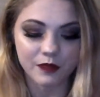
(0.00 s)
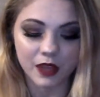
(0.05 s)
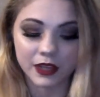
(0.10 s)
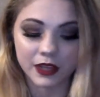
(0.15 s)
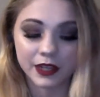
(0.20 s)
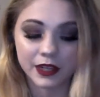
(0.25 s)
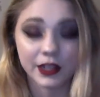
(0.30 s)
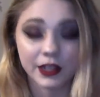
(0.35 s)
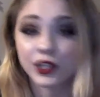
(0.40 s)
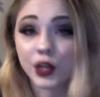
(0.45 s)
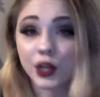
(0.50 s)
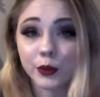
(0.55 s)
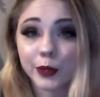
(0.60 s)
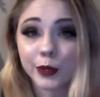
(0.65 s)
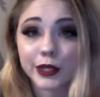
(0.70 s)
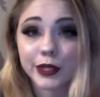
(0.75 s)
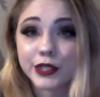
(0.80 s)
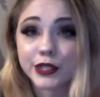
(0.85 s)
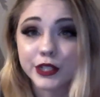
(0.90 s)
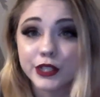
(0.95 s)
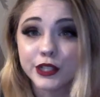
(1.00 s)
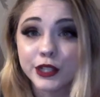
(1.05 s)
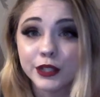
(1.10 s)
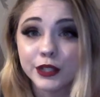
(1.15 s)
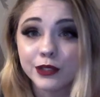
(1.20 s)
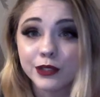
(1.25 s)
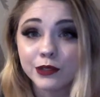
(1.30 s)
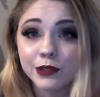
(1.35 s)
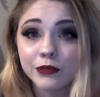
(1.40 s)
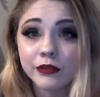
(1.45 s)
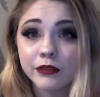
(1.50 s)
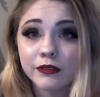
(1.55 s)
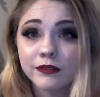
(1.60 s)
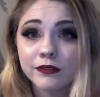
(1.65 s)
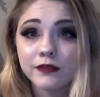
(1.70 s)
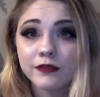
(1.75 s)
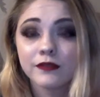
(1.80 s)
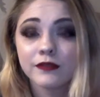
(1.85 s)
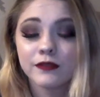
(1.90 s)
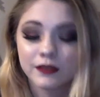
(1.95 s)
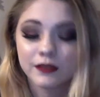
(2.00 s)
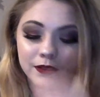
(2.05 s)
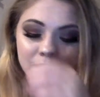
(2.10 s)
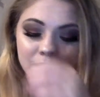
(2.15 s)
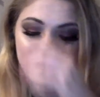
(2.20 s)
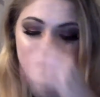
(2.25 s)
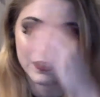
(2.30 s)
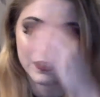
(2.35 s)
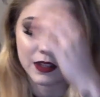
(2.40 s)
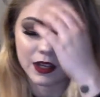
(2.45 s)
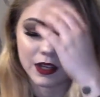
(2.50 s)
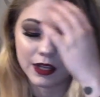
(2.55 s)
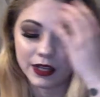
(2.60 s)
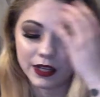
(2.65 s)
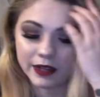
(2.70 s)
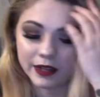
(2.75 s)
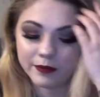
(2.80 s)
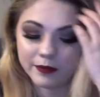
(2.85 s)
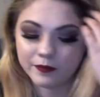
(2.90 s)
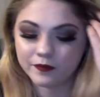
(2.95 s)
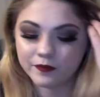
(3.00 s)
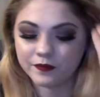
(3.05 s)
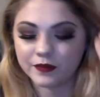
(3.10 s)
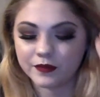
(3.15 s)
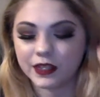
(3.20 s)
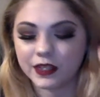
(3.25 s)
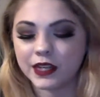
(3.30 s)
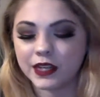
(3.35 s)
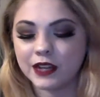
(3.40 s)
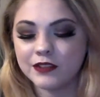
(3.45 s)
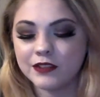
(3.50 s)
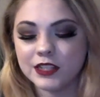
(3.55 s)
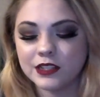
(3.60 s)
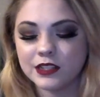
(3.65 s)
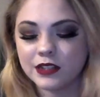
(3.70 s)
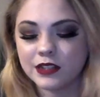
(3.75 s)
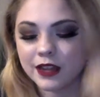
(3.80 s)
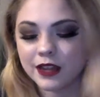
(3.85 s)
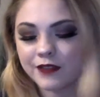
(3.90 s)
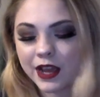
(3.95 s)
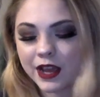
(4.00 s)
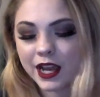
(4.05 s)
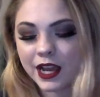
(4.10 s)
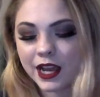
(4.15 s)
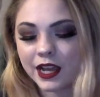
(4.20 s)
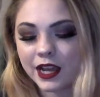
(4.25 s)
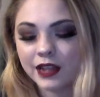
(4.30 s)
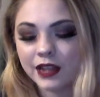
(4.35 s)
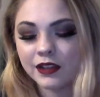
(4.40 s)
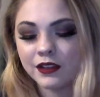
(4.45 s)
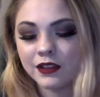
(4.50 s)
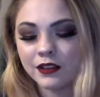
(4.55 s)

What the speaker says: didn't know what to do. And I've had